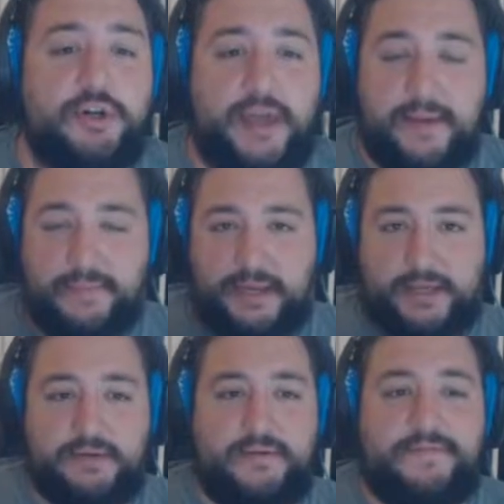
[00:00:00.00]

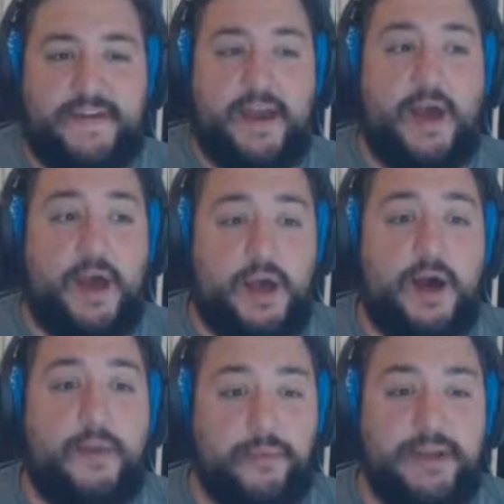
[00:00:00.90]
gambling via
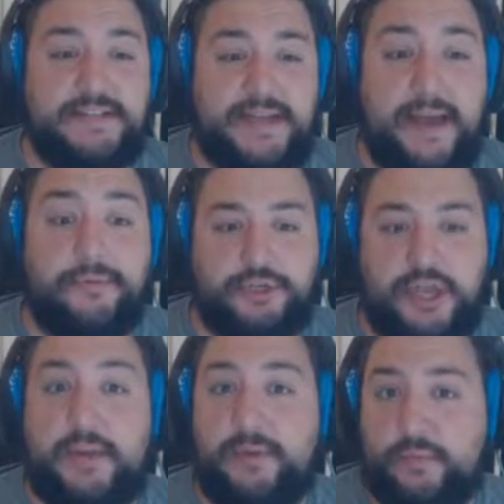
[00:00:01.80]
a pre-established
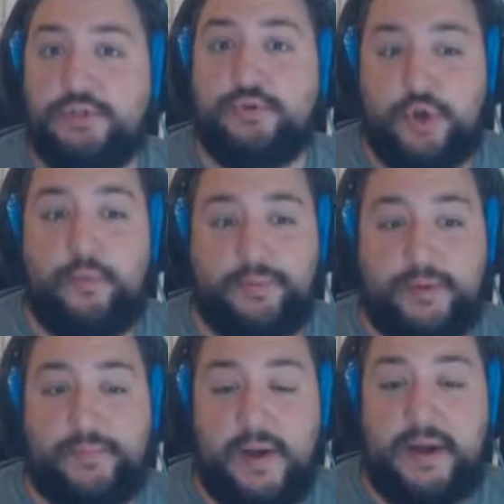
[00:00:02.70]
game in which you don't
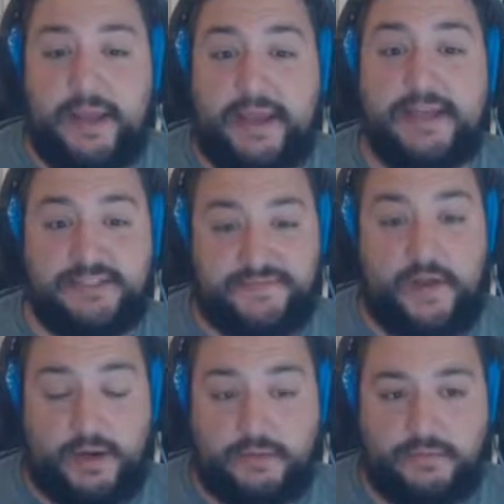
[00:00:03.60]
put money is fun.